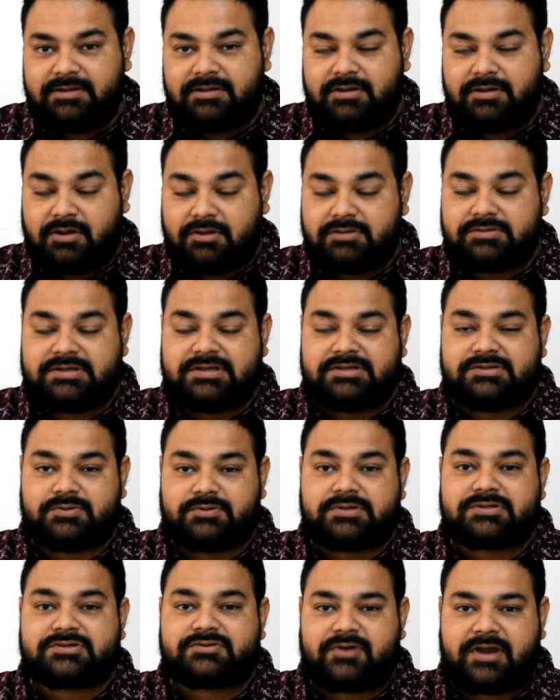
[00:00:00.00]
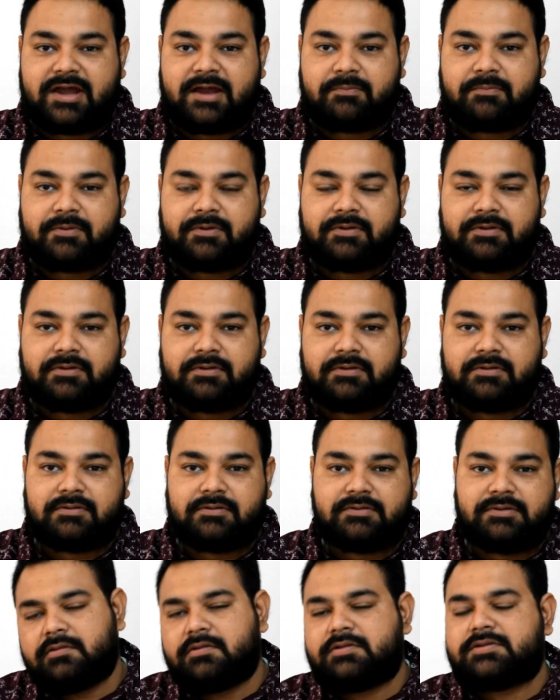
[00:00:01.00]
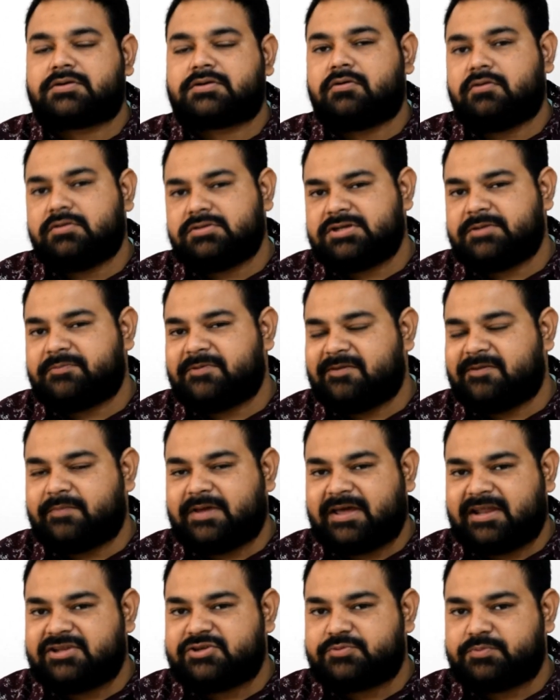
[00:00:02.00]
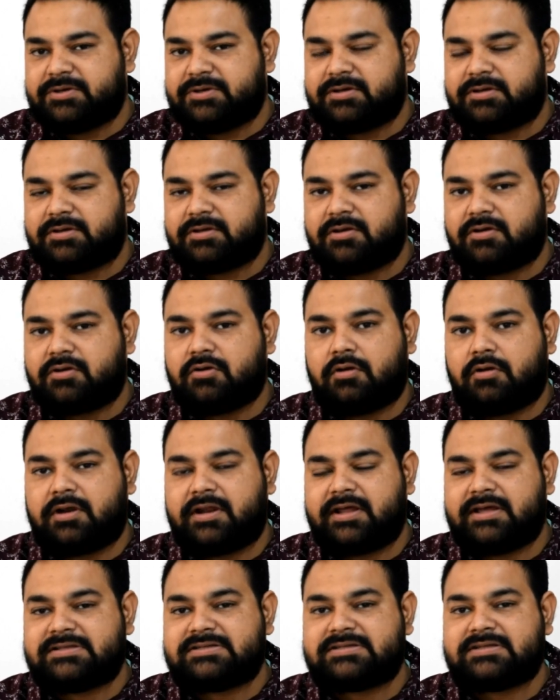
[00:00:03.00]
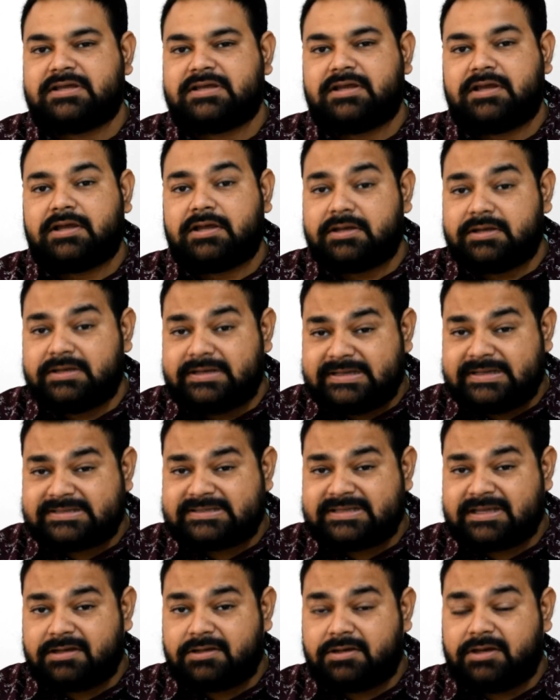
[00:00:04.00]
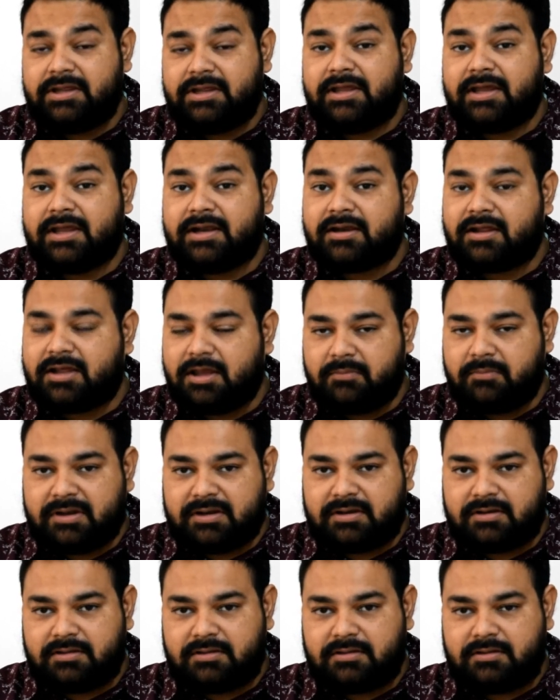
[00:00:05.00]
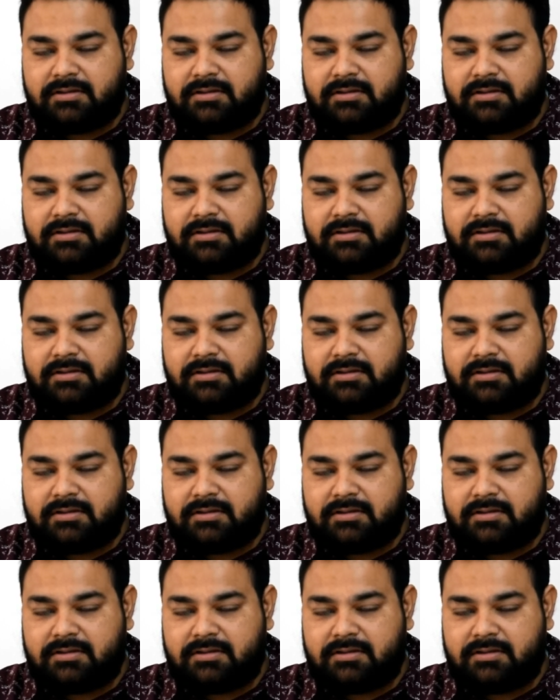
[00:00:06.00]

consensus trap. There's a concept in management called as disagree and commit,